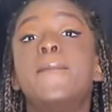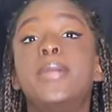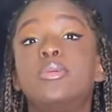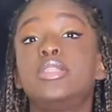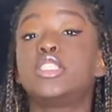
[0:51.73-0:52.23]

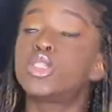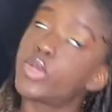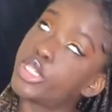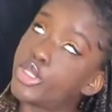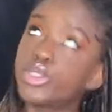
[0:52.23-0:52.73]
But with this
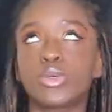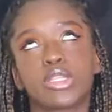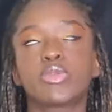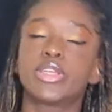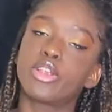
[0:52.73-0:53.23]

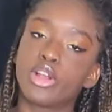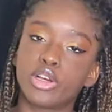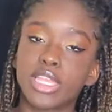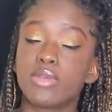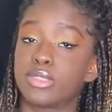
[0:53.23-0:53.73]

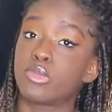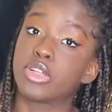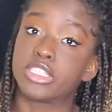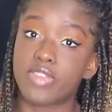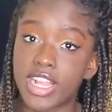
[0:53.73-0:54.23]
22-23-year-old, it was more
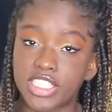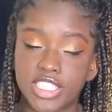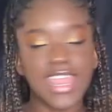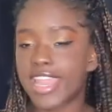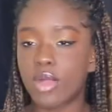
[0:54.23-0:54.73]

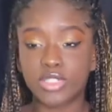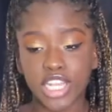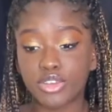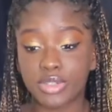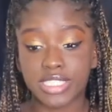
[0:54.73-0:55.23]
interaction. And I wish
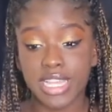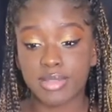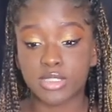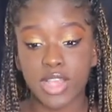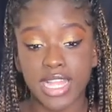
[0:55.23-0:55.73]
I knew his
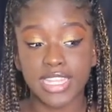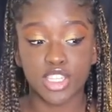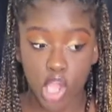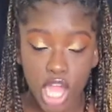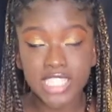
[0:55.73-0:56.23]
name so I can
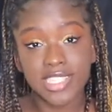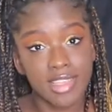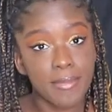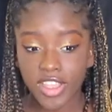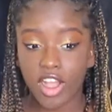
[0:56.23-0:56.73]
dox
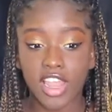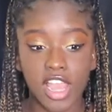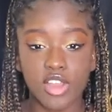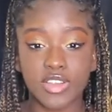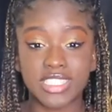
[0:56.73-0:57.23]
him. All
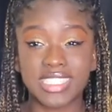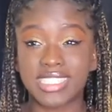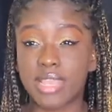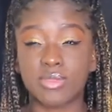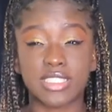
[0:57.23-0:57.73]
I know is
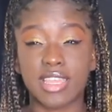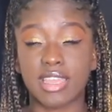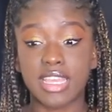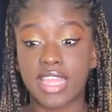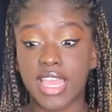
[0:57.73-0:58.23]
his name was
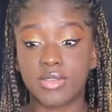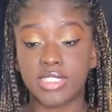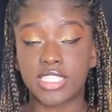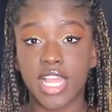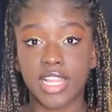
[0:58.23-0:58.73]
Nick and that he
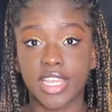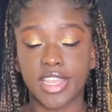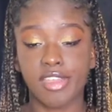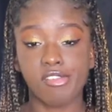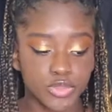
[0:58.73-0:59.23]
was
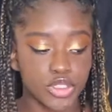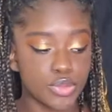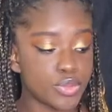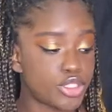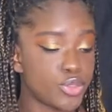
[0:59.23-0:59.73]
Italian.
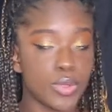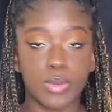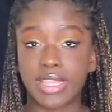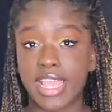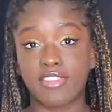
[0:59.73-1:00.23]
Do what you will
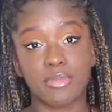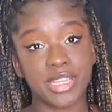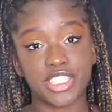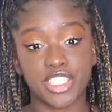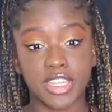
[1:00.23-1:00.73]
with that
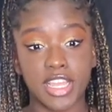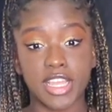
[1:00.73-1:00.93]
information.